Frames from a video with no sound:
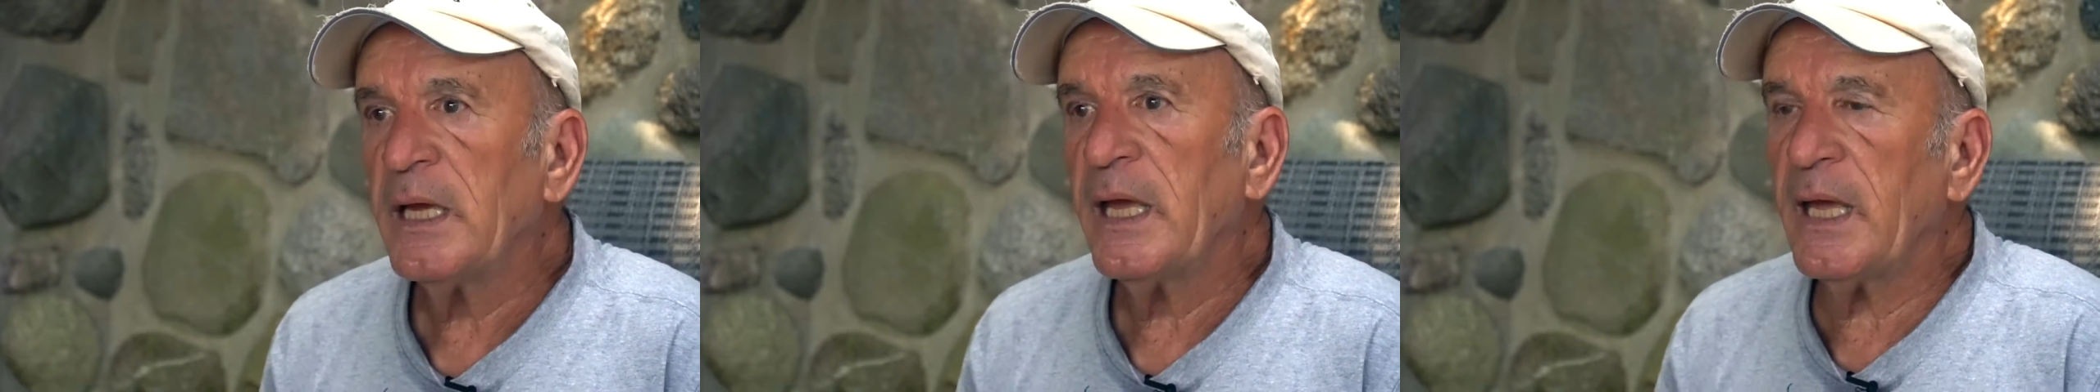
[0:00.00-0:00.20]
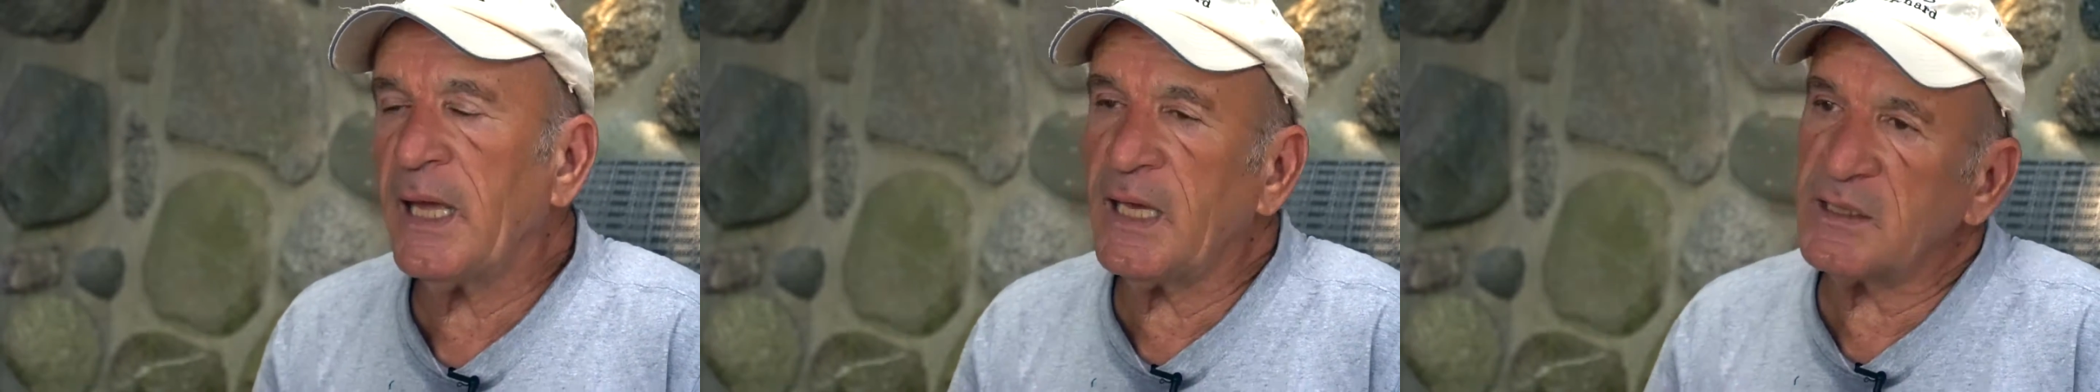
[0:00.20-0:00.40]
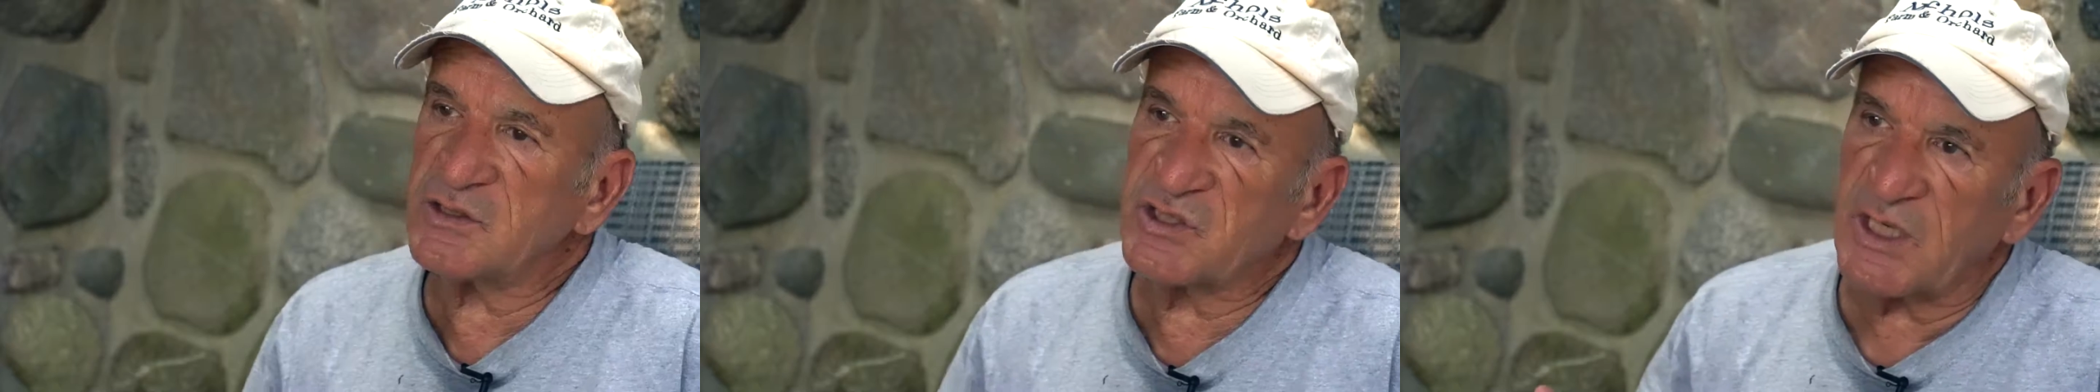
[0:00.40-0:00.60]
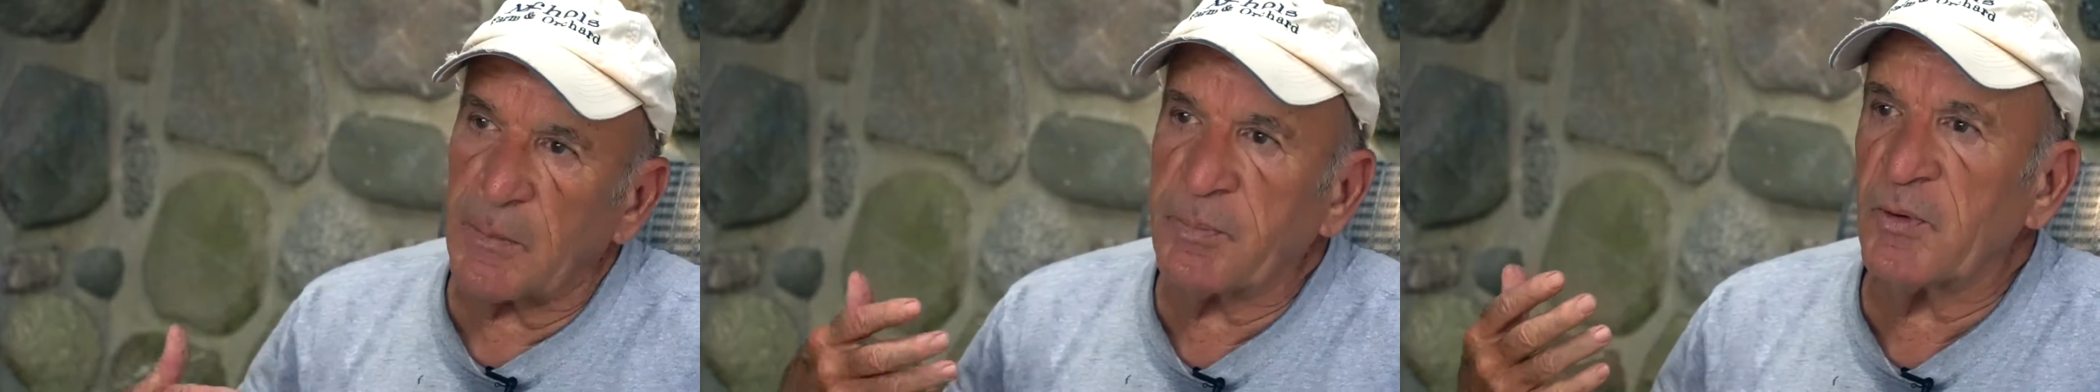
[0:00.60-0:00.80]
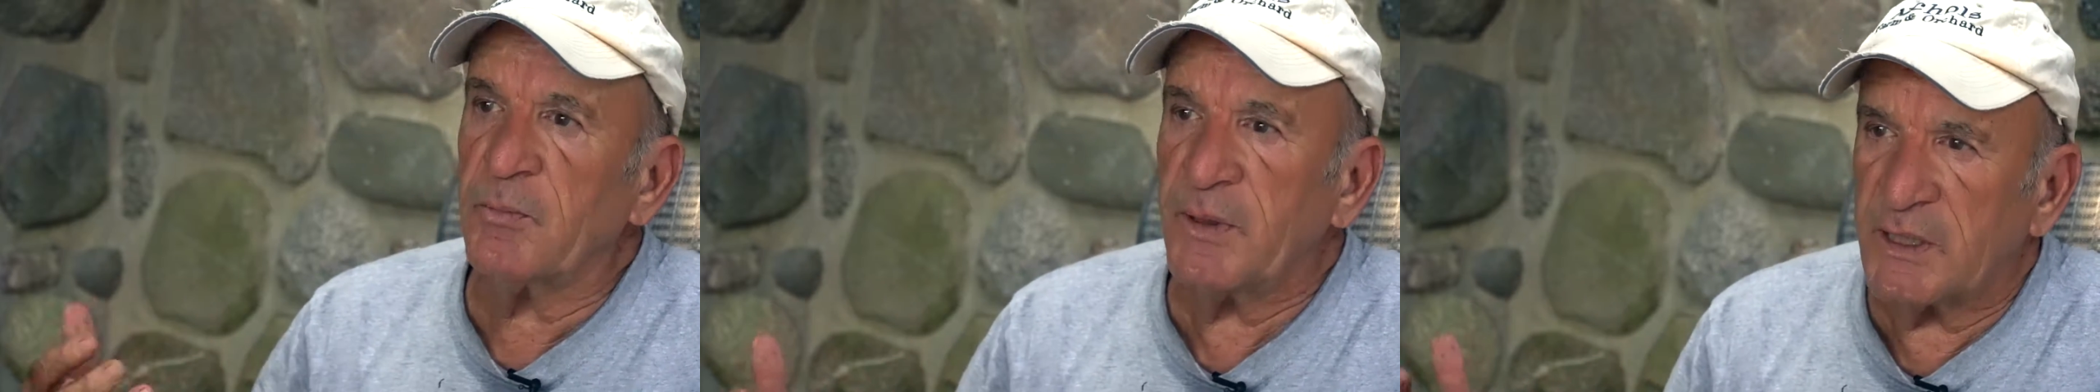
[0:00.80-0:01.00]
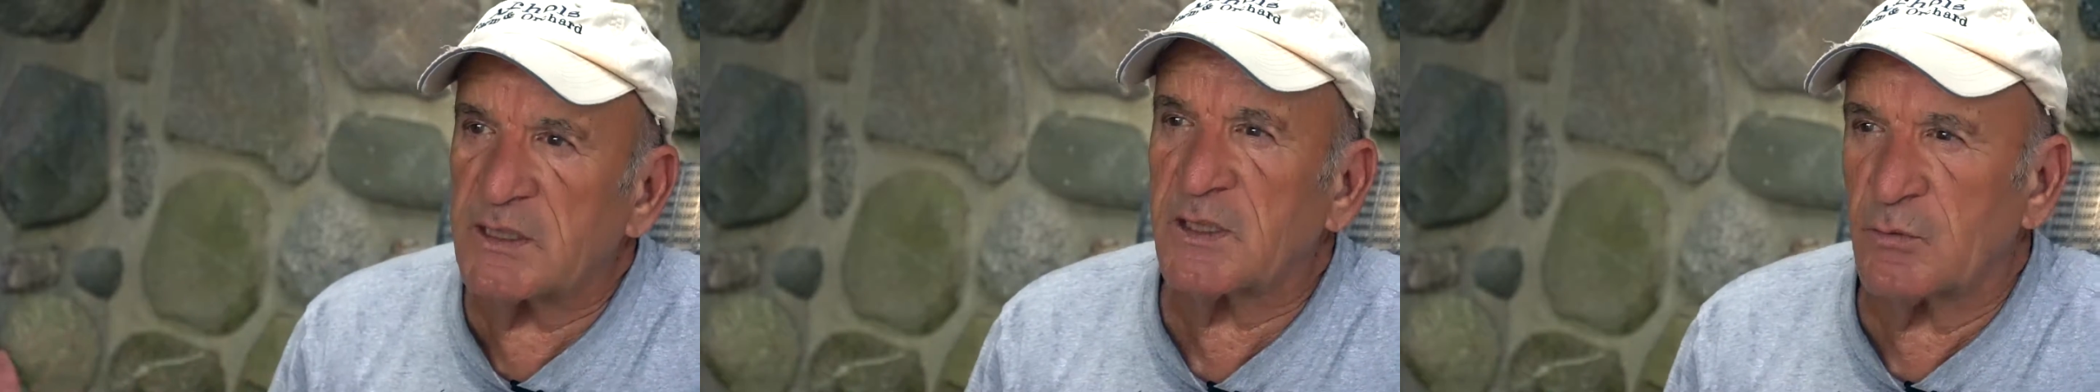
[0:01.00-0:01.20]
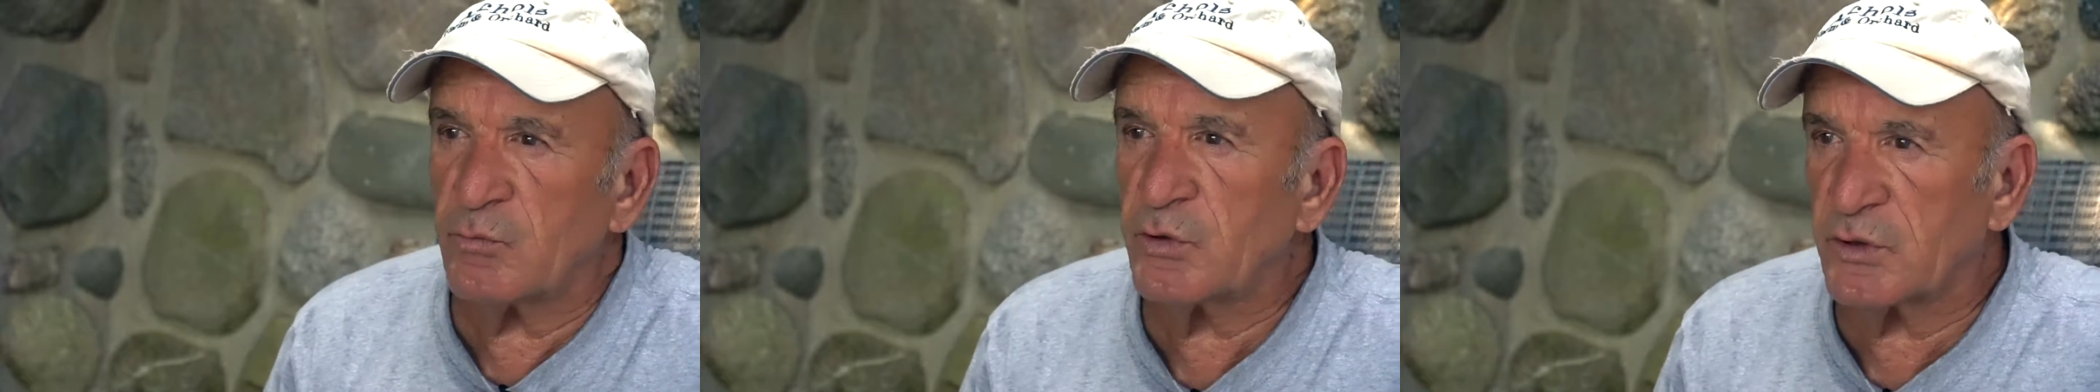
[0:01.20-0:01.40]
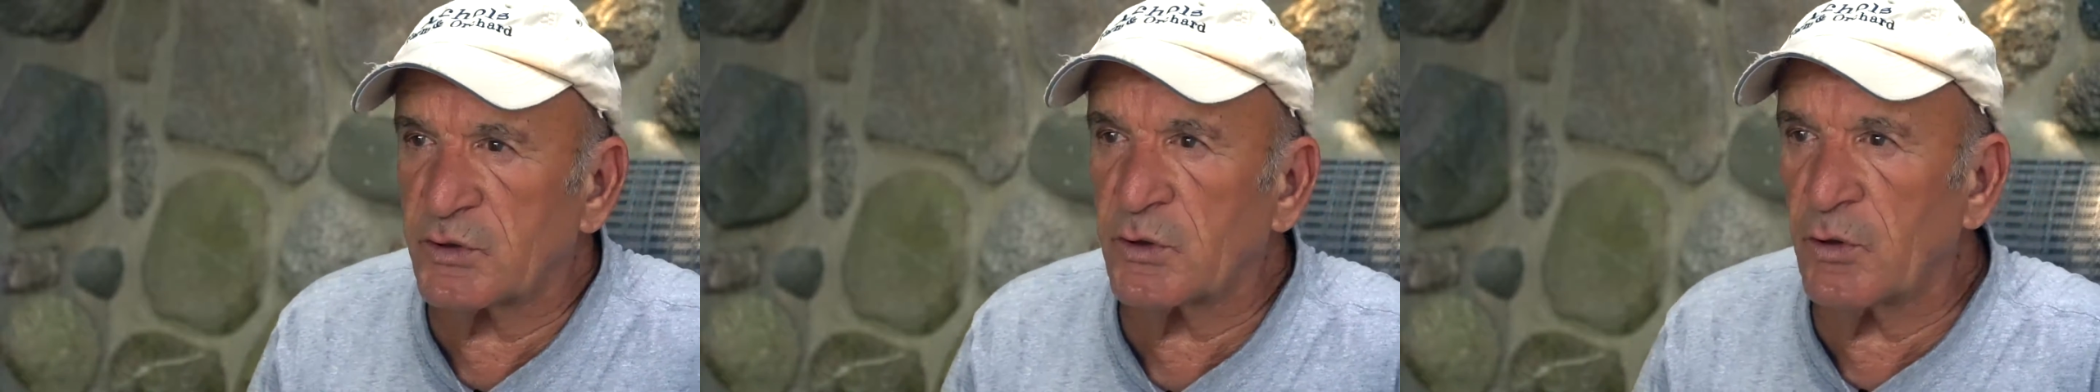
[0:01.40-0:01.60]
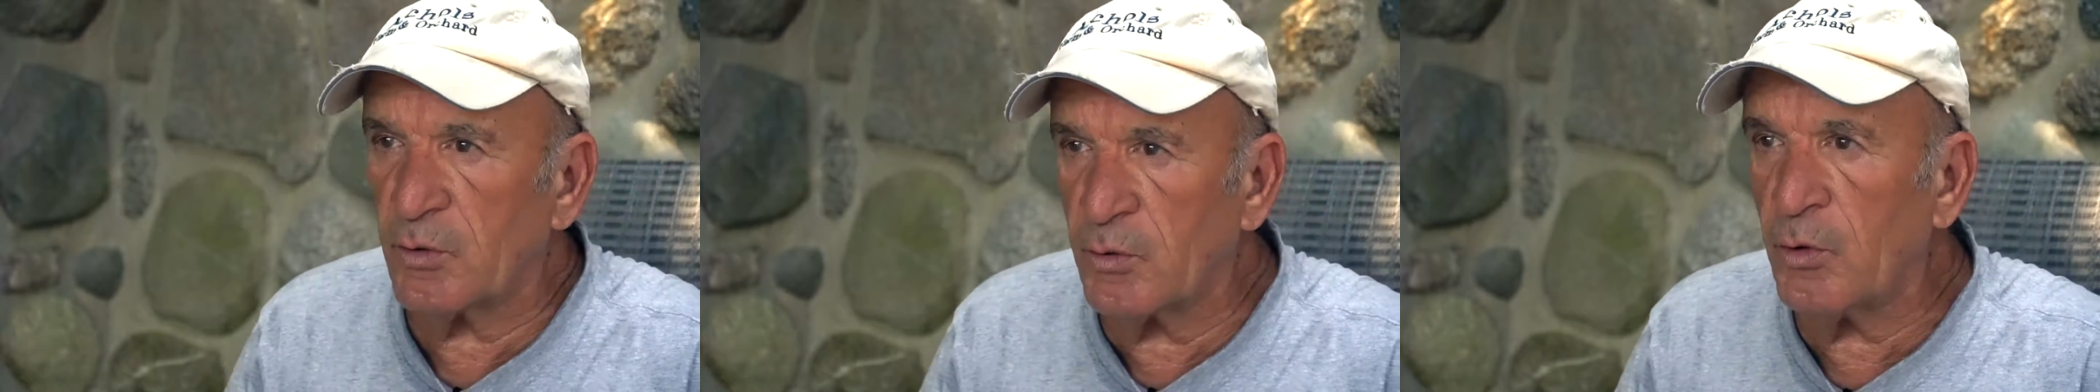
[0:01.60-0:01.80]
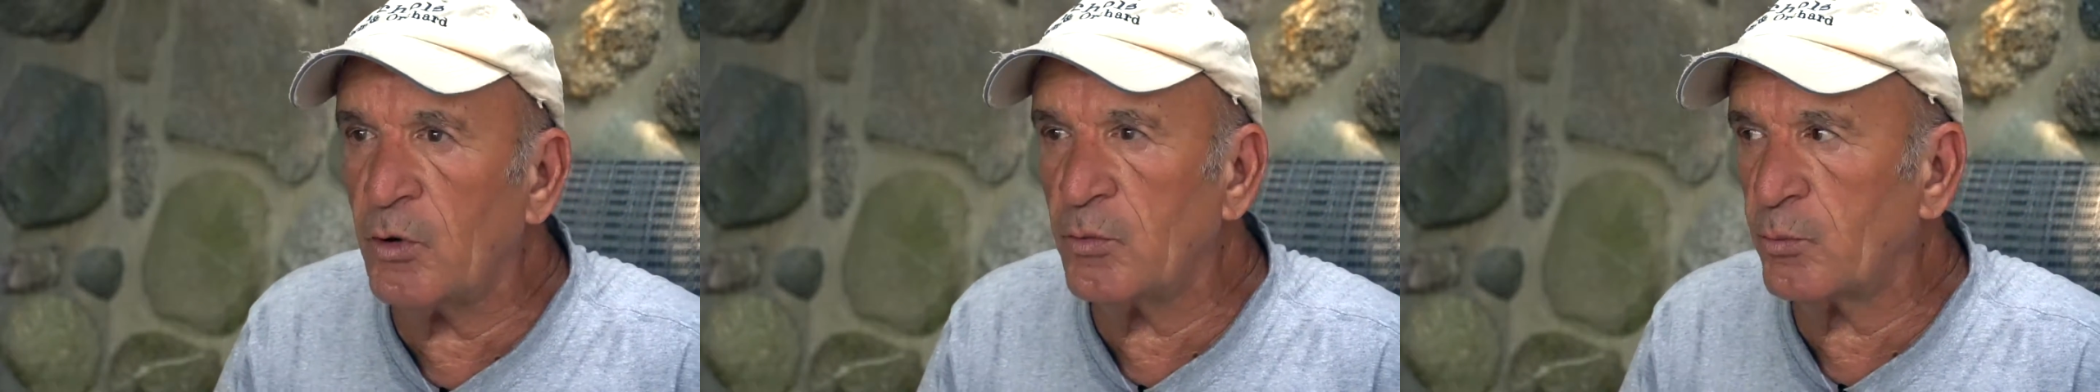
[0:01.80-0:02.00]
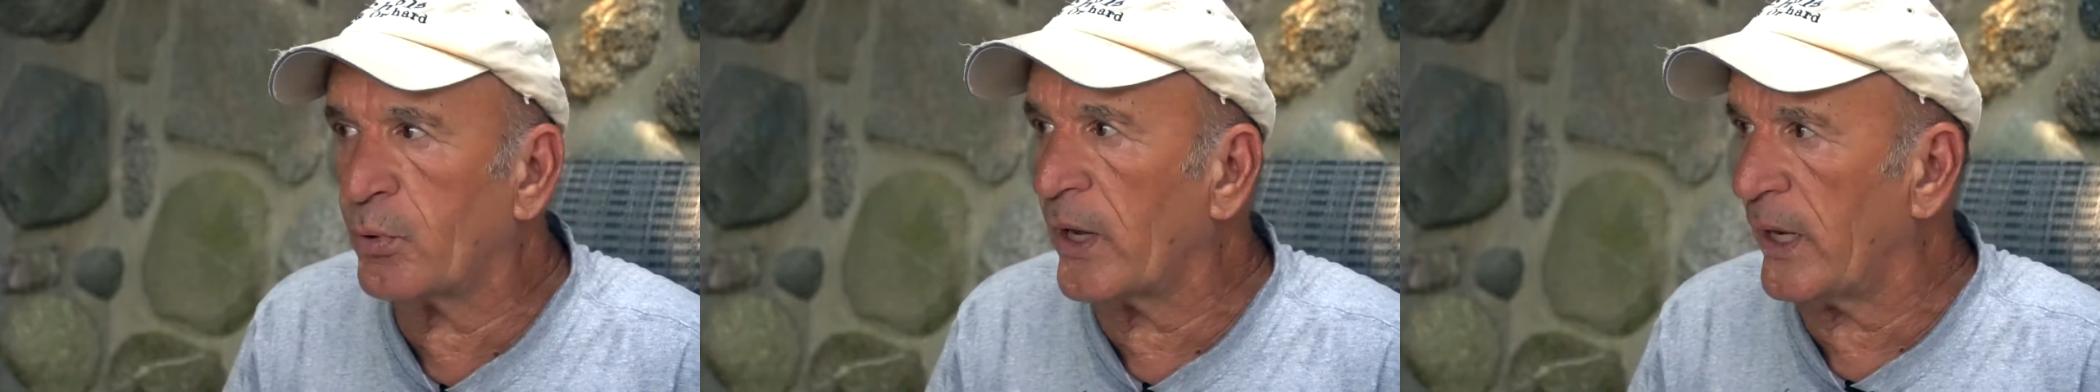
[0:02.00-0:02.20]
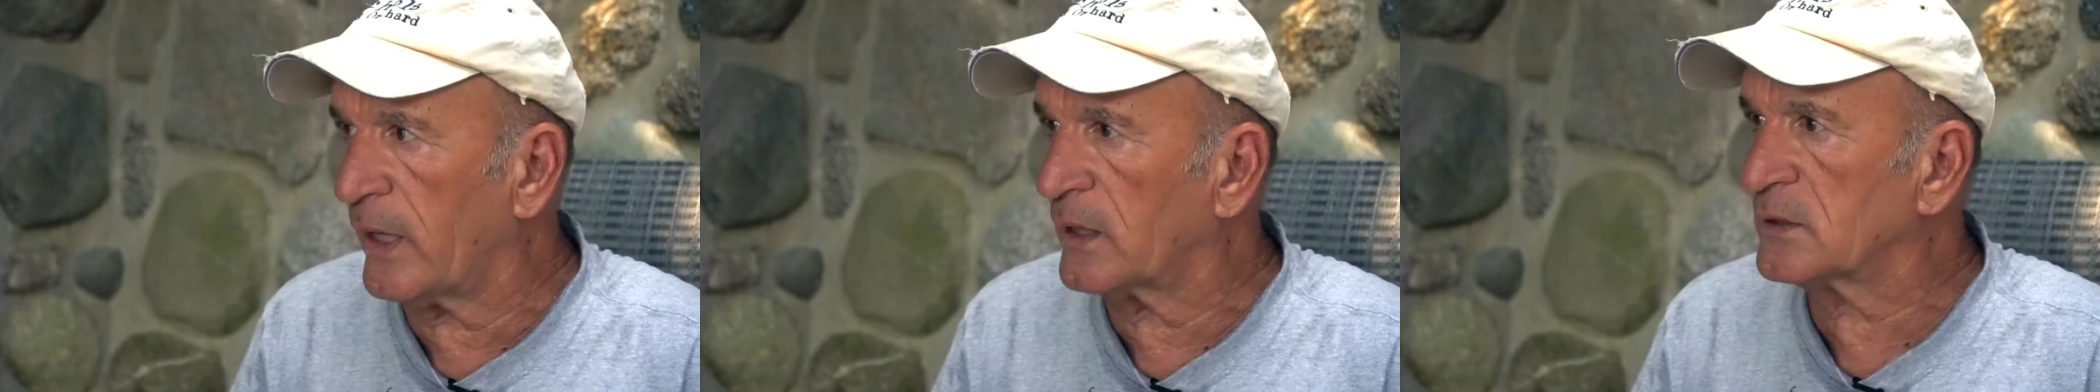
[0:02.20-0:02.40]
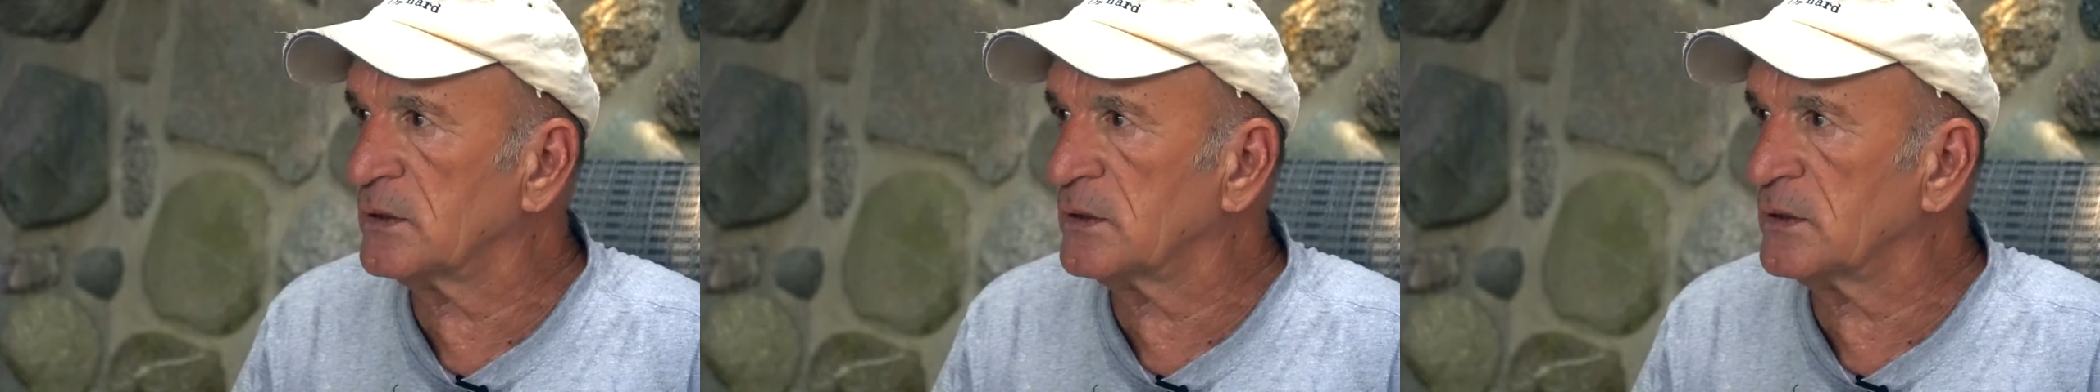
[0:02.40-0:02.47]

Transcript: and supplement it with their own product.